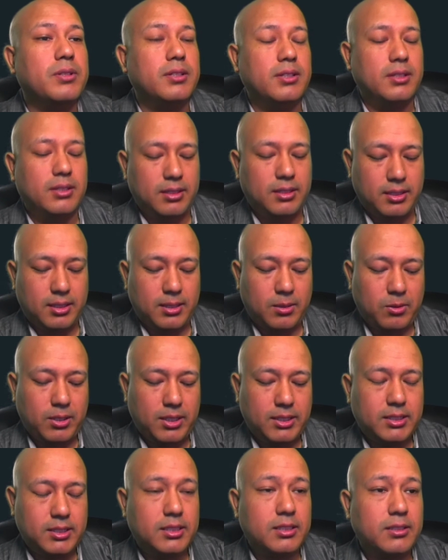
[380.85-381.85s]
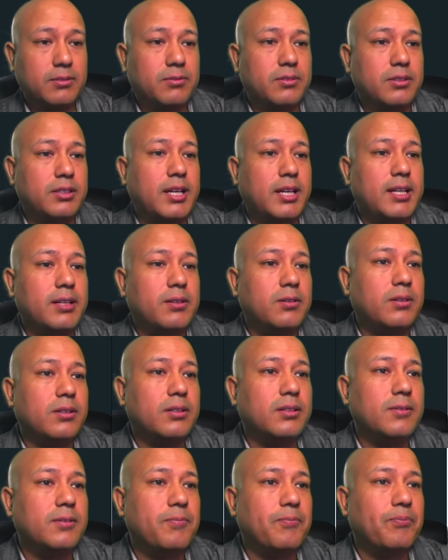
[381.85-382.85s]
Now let's say for Nikon,
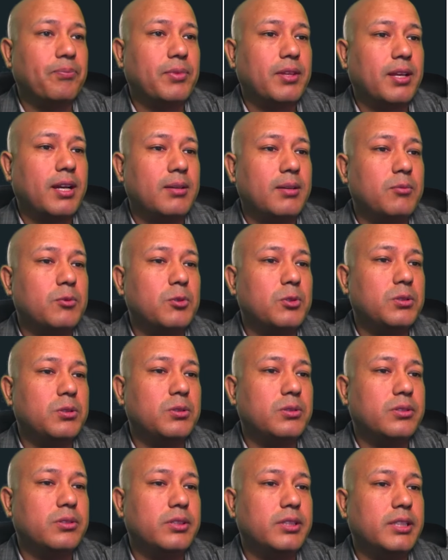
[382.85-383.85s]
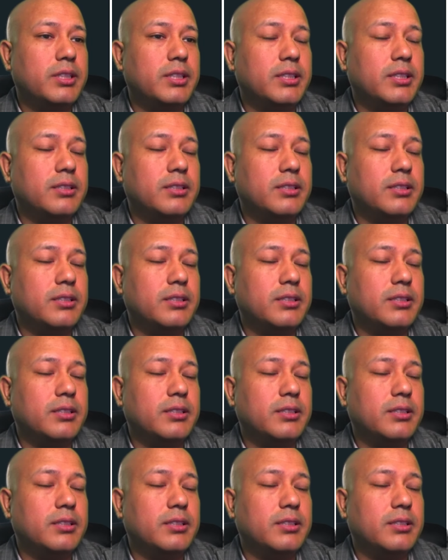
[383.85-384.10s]
I'm going to create